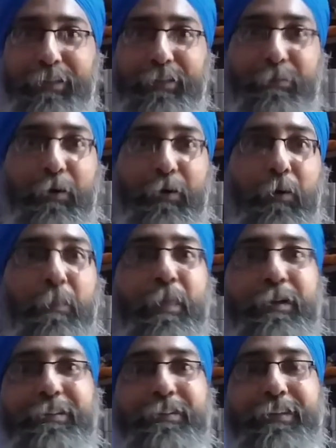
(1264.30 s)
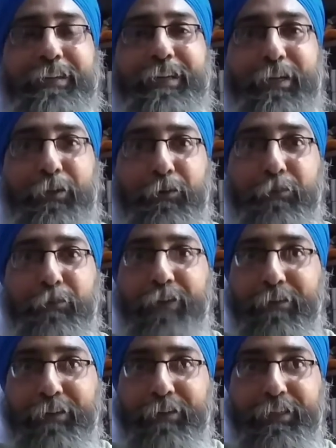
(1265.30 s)
them now, that 8 out of
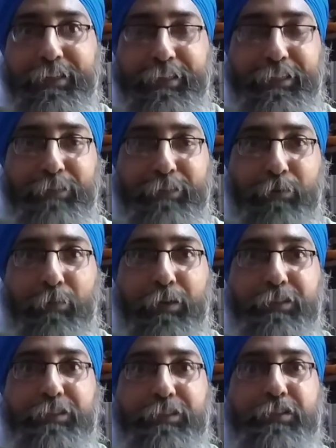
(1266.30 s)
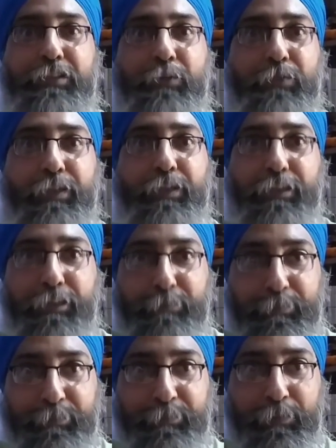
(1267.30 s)
every 10 India population is downright
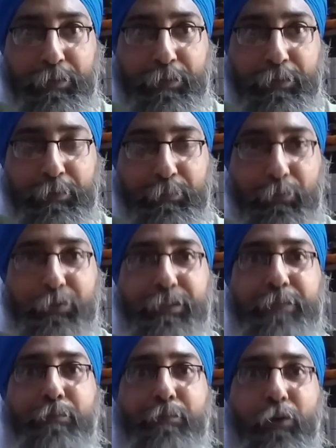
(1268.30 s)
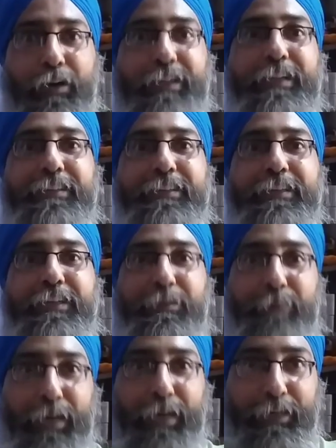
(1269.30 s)
corrupt, mostly morally and ethically
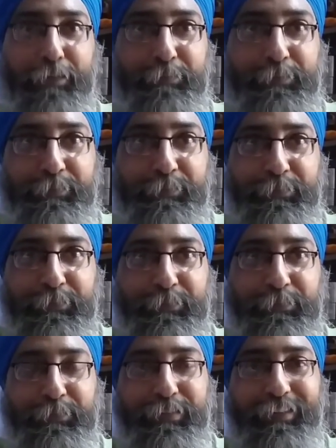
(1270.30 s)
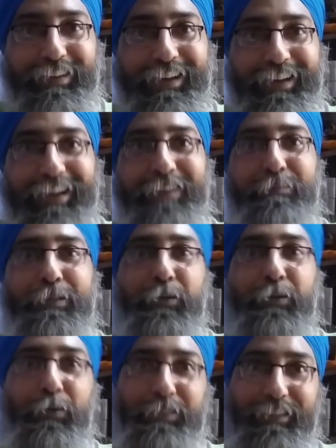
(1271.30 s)
bankrupt, and
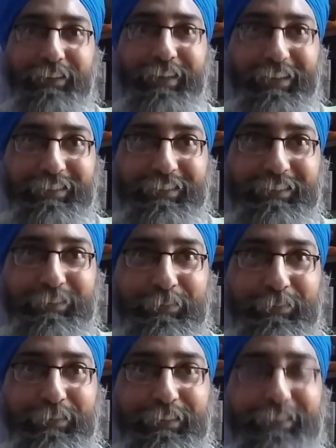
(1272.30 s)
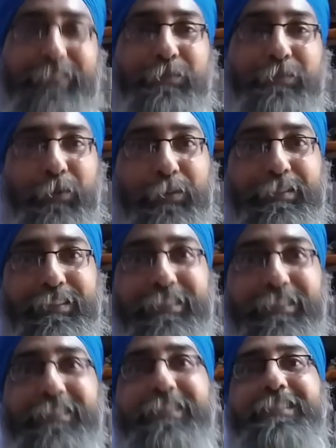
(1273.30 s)
pathological liars. Yes, folks,
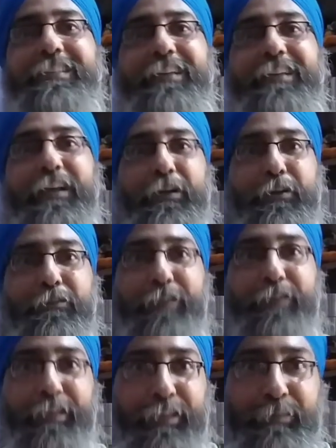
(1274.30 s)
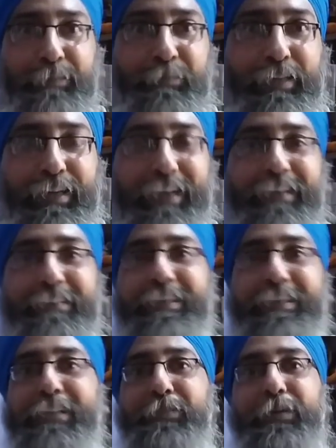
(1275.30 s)
this is the reality of India. And
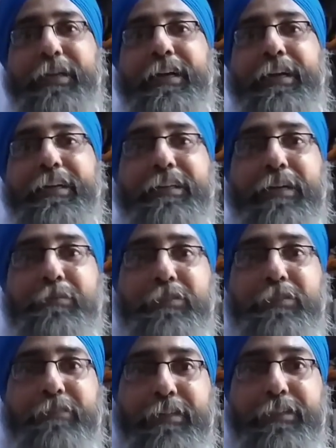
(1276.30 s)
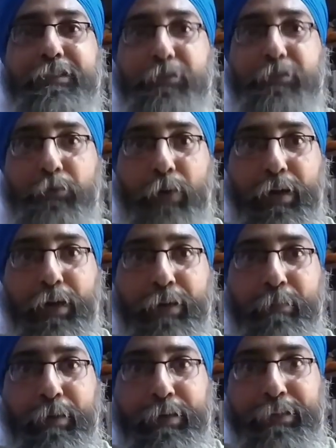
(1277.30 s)
that's why hate crimes of India is too high.
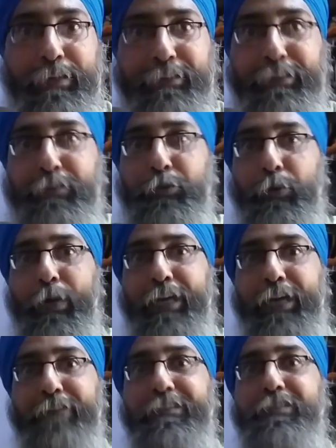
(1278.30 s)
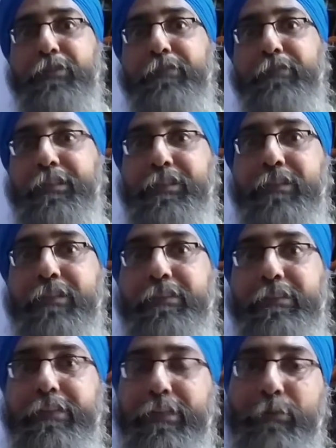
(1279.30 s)
They are so envious of each other.
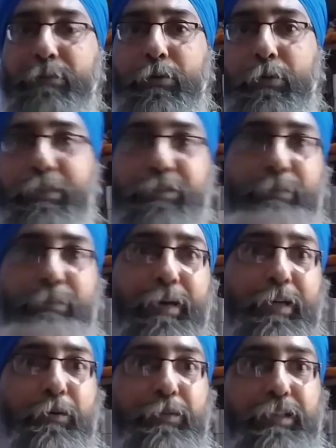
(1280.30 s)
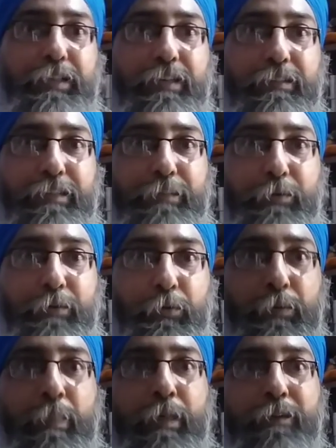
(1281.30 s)
The neighborhood is spying on the other
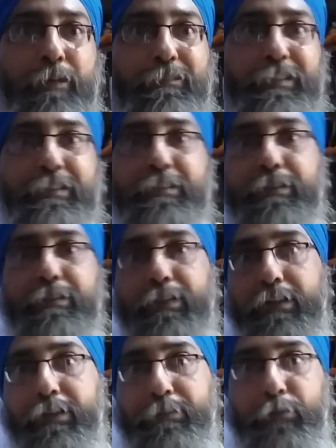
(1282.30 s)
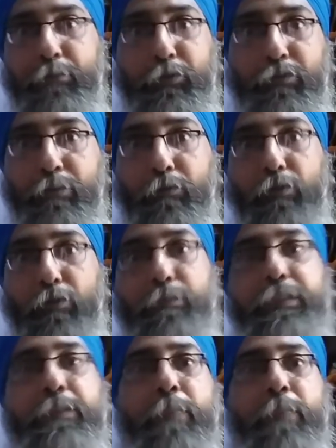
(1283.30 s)
neighborhood with push from
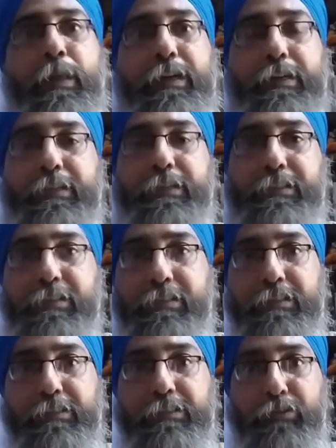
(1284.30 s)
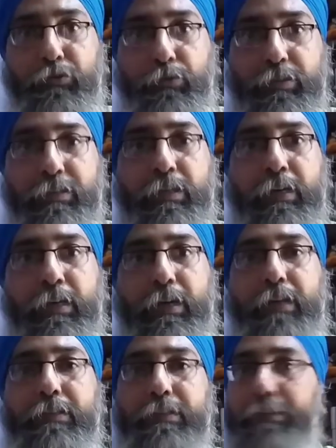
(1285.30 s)
government agencies and stooges,
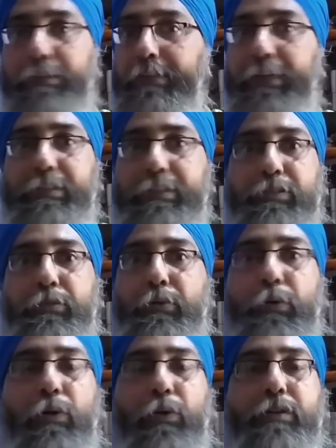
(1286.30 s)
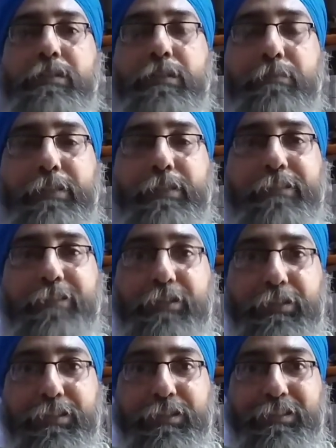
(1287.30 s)
and that is not something
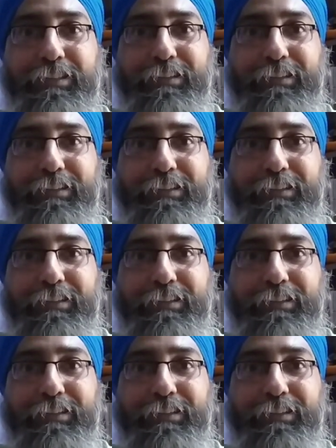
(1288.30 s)
which is